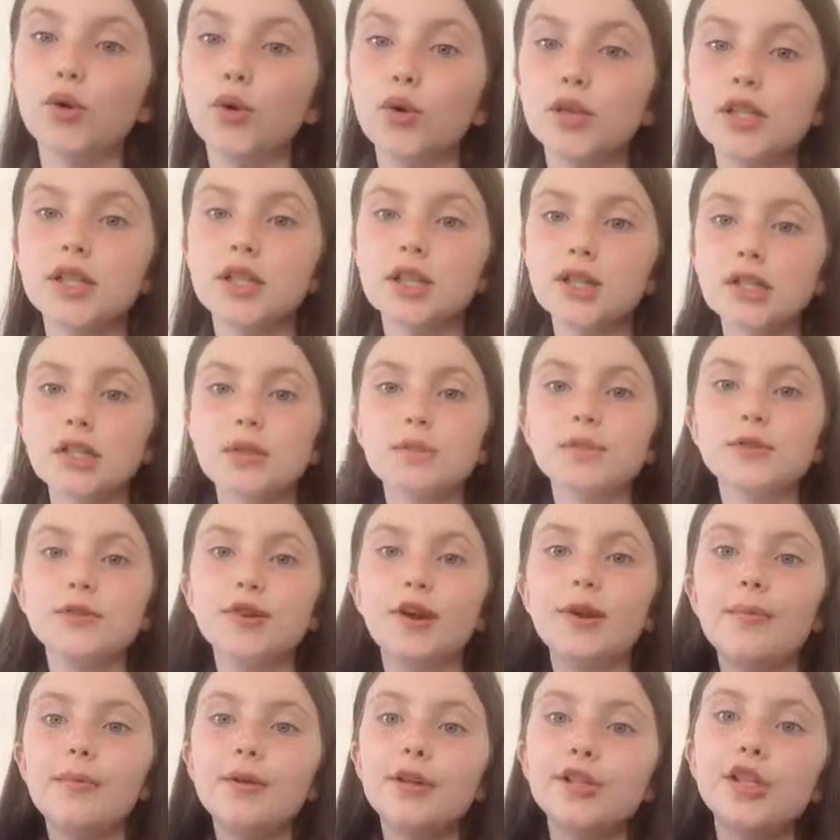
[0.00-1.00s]
or 10
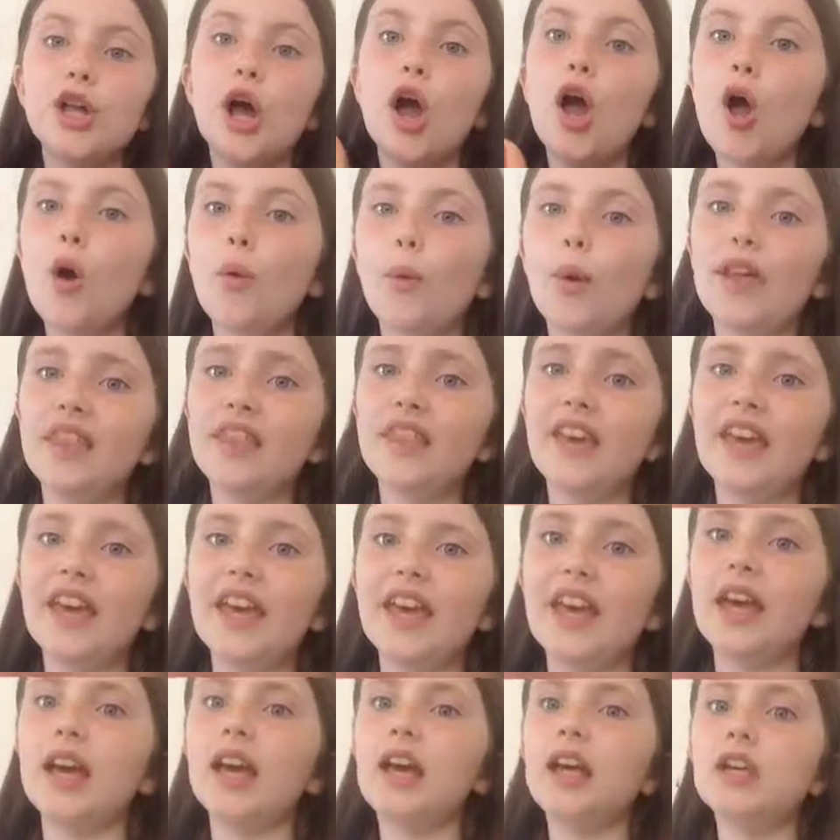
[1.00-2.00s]
subscribers with
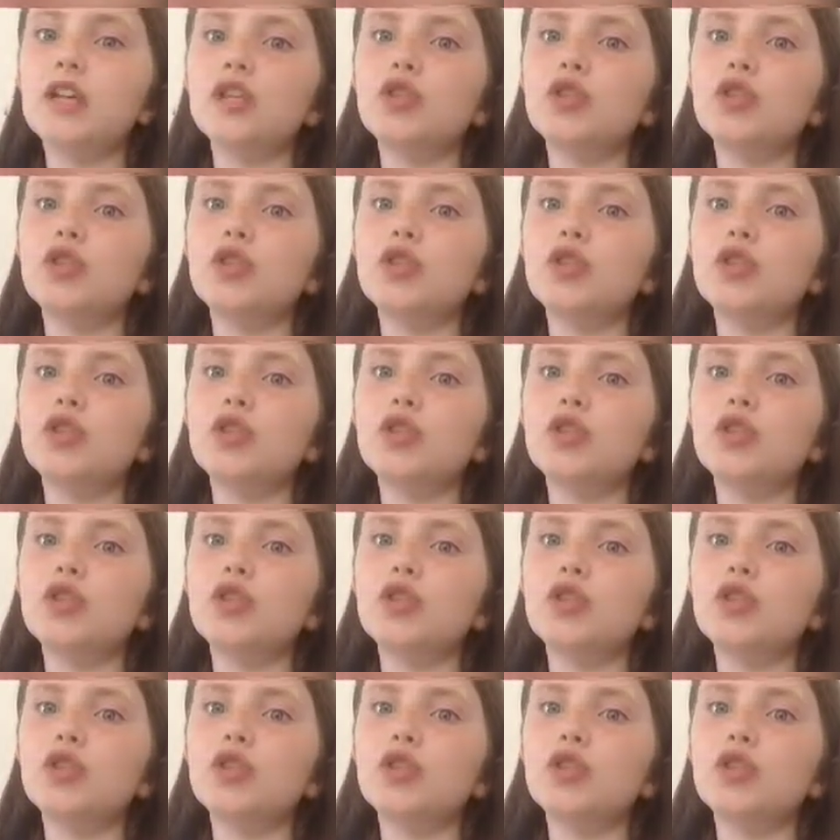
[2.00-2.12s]
a